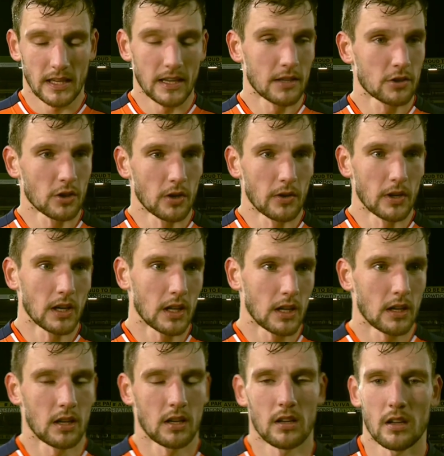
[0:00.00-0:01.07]
enjoy
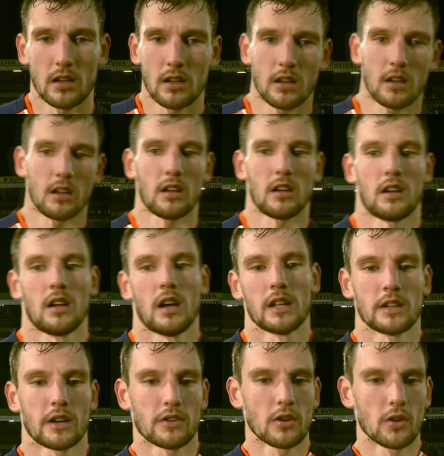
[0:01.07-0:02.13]
really uh,
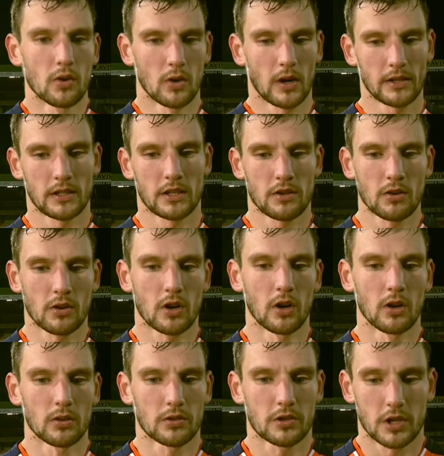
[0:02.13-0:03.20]
under new under new
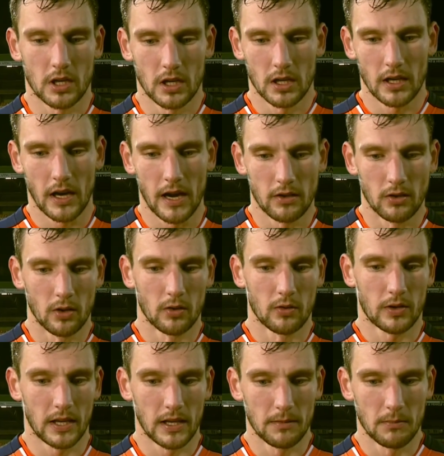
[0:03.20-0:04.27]
coach. Uh, I know
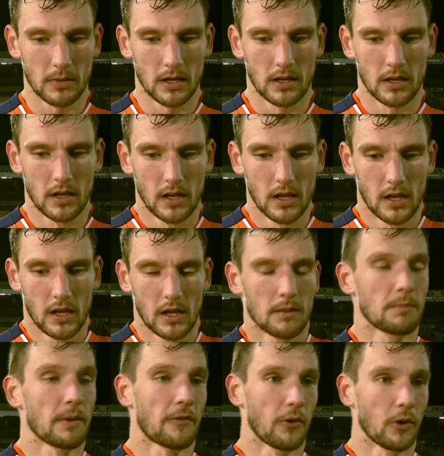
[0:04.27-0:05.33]
him uh,
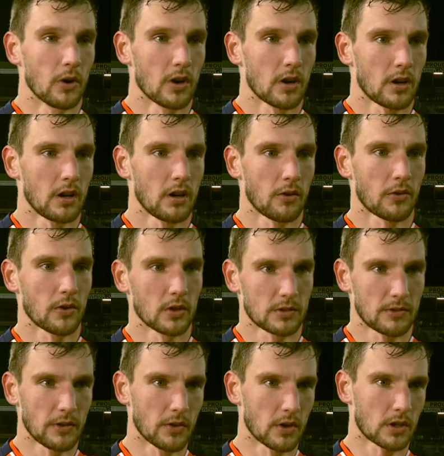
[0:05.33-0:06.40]
before, of course,
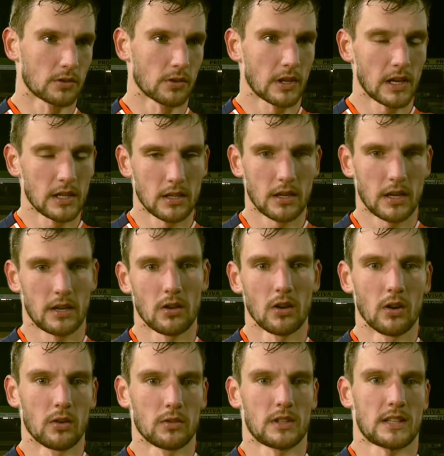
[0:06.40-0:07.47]
we worked together. I
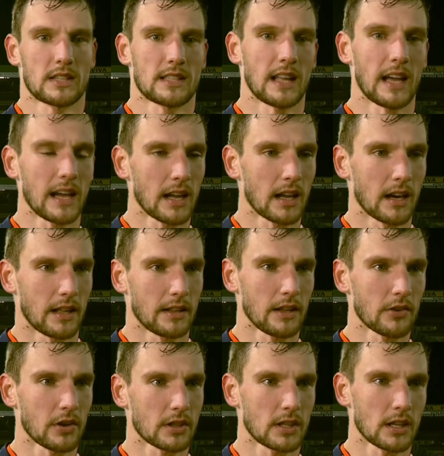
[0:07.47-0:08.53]
know the style and
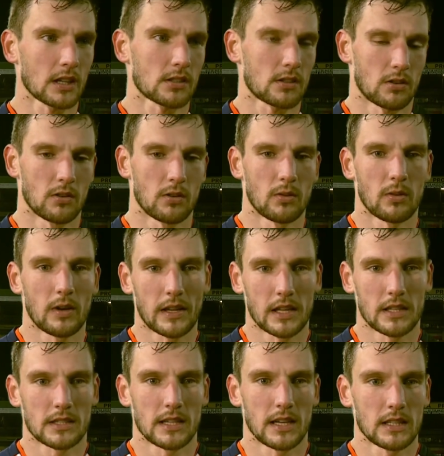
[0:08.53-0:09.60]
everything, so I
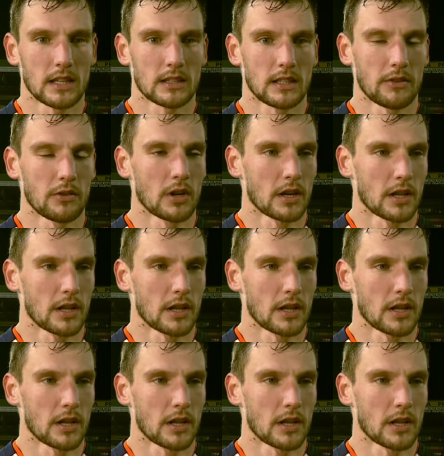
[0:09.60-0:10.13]
can say that I really